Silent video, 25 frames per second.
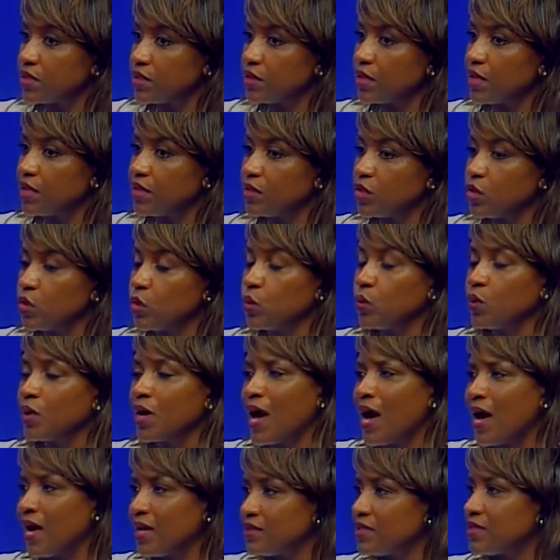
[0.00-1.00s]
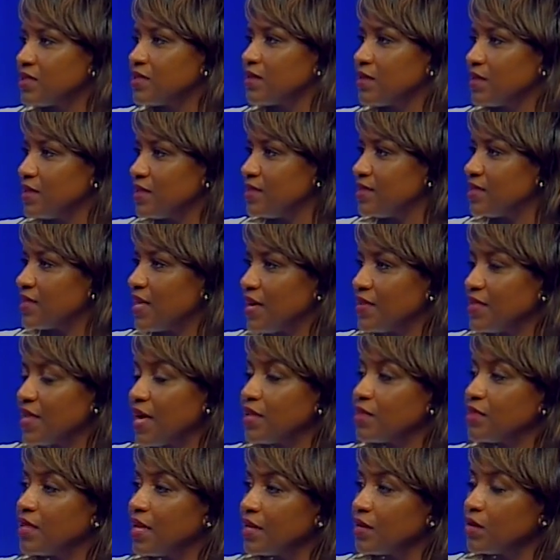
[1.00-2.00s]
and you constantly say
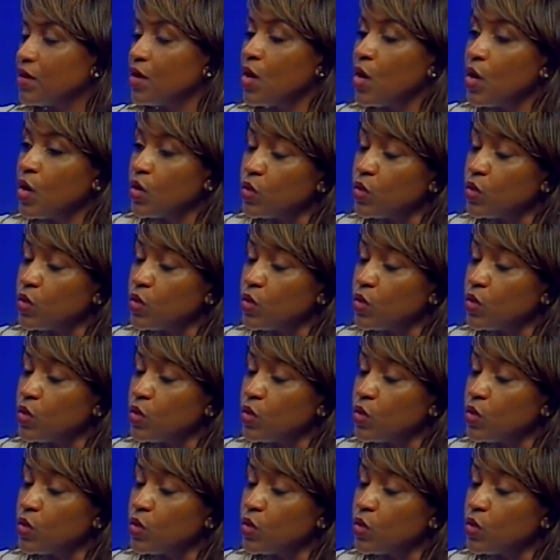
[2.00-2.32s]
that